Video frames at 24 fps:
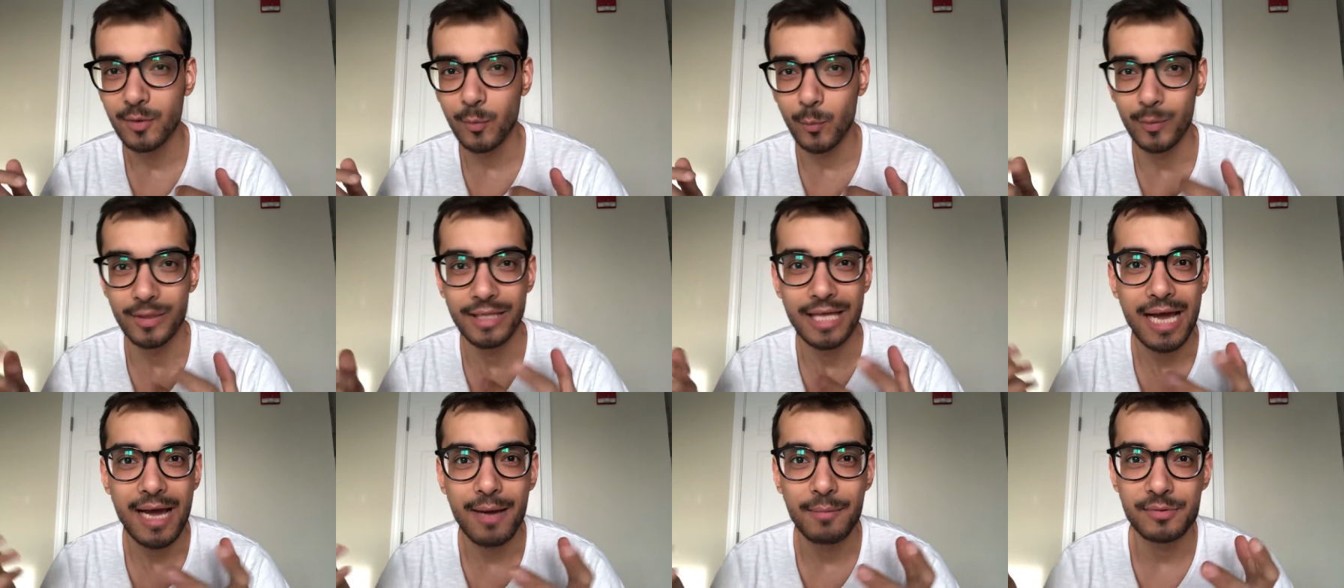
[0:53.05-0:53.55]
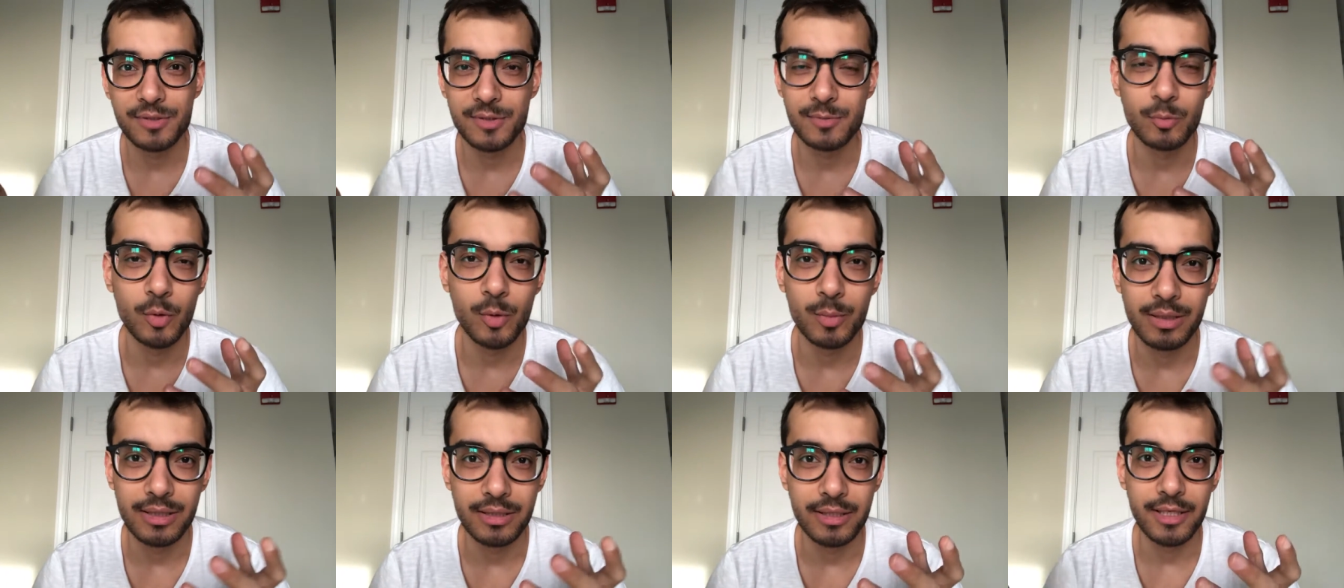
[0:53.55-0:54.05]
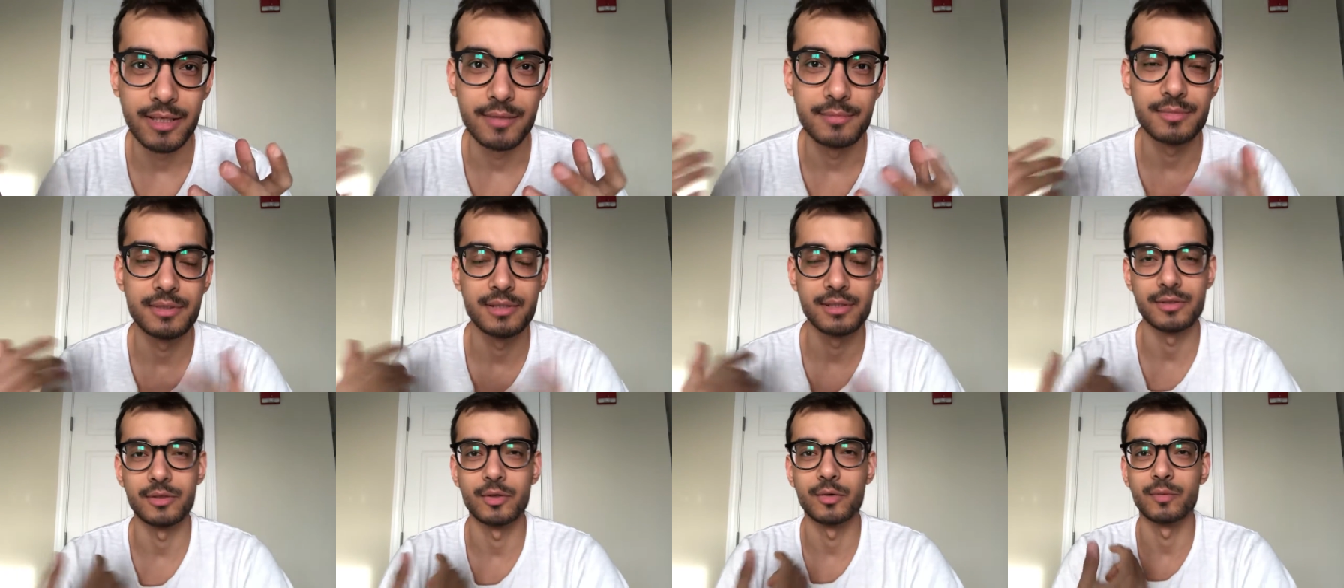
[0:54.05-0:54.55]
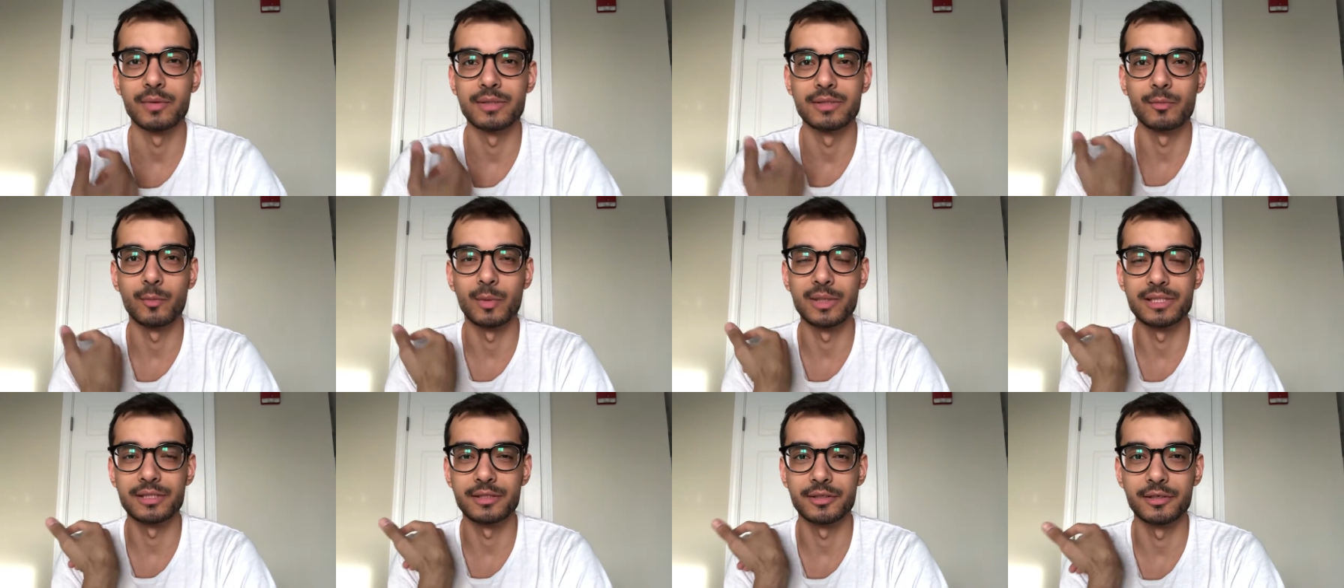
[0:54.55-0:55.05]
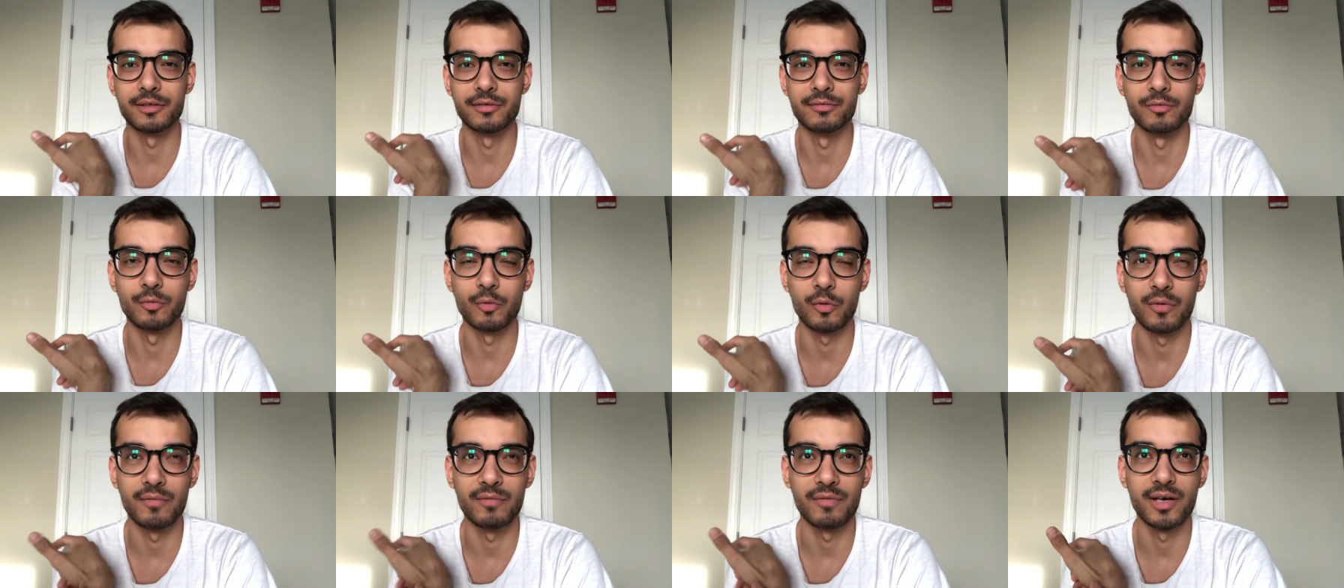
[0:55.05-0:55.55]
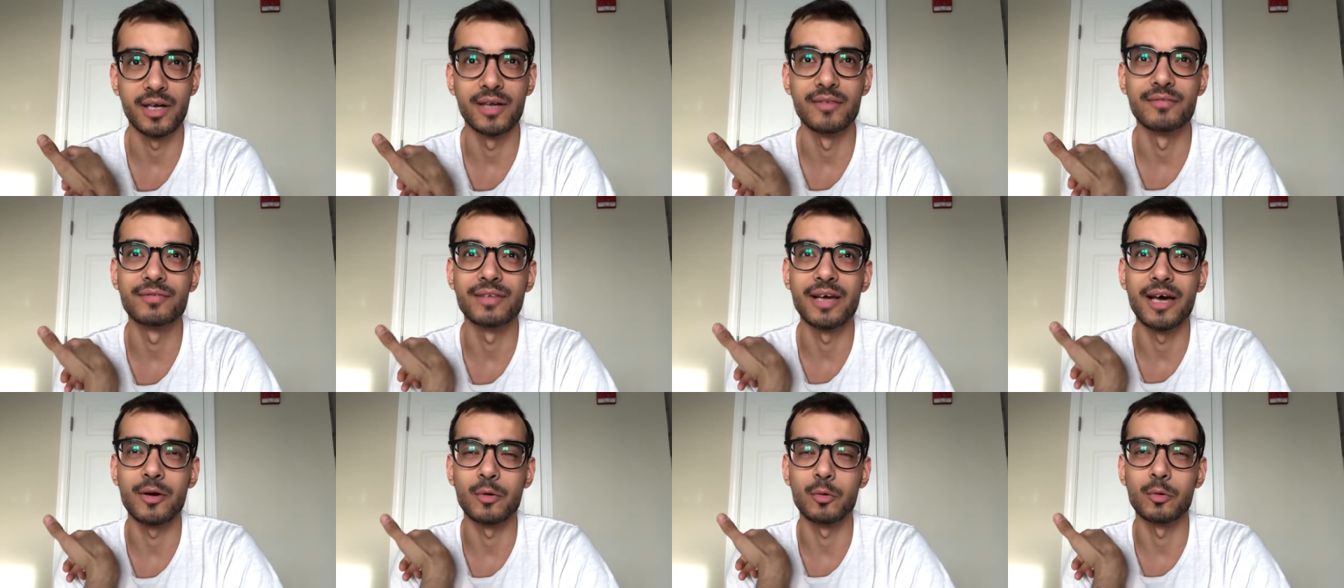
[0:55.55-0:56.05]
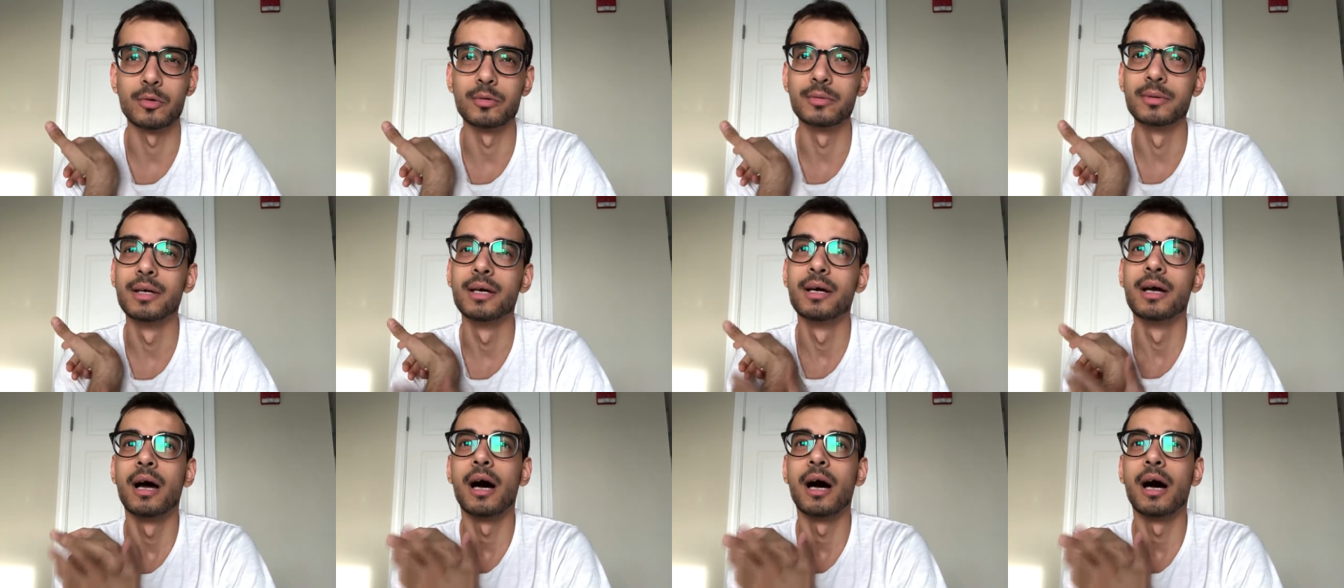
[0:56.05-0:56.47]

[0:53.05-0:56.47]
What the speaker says: with apps, mobile games. Once they turn 4 or 5, that old.